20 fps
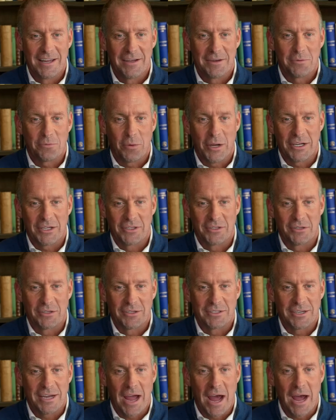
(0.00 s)

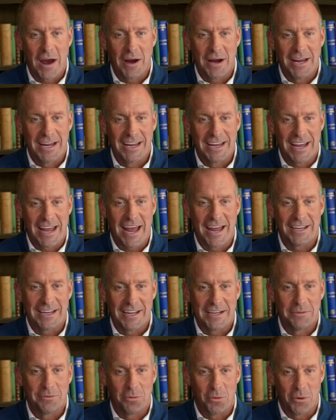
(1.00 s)
Regions are indicated
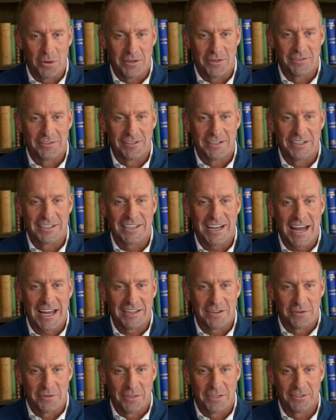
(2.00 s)
in parentheses in
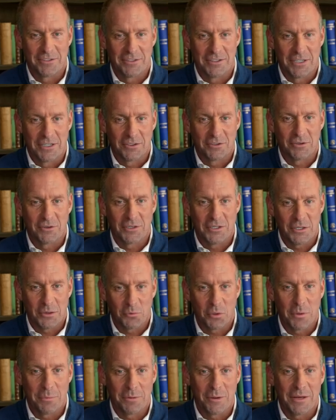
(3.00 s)
the list, such as
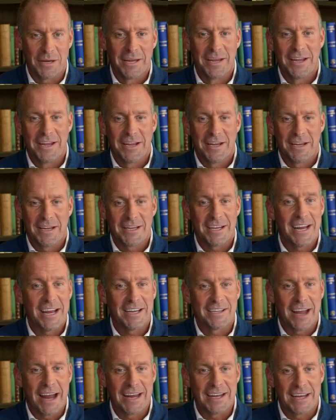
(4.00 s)
Europe.
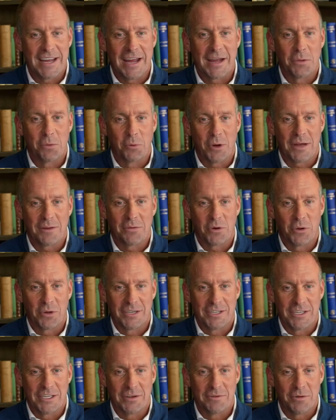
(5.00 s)
Clicking that link will give you a
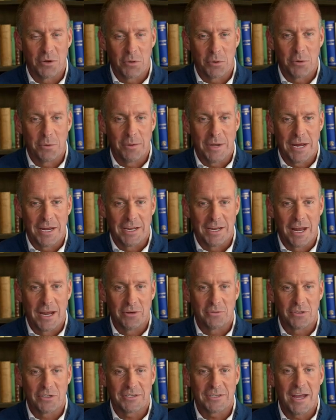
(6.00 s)
list of European
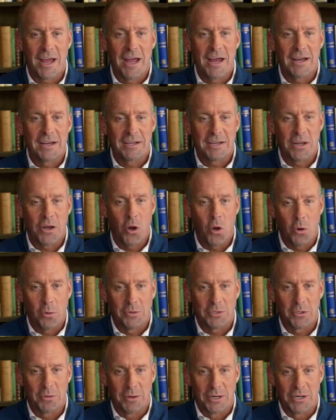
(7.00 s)
countries that are
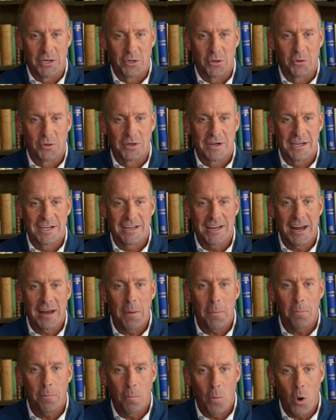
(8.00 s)
also included in
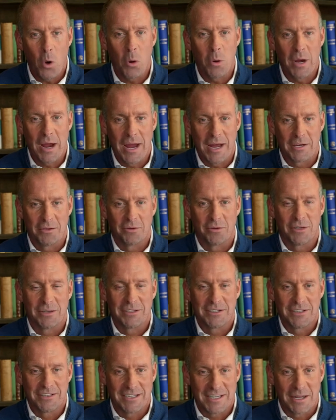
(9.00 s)
the More
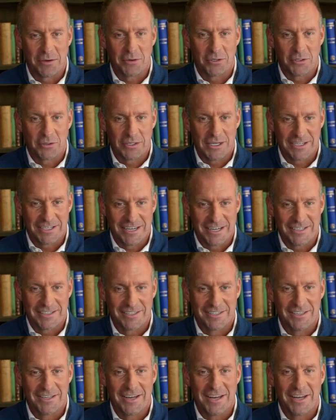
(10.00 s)
Countries and Territories
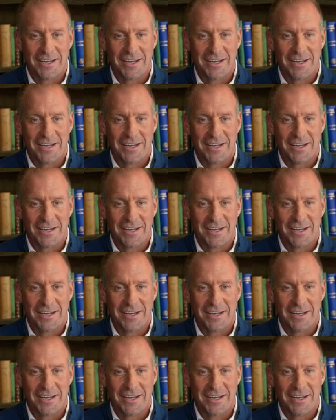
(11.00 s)
list.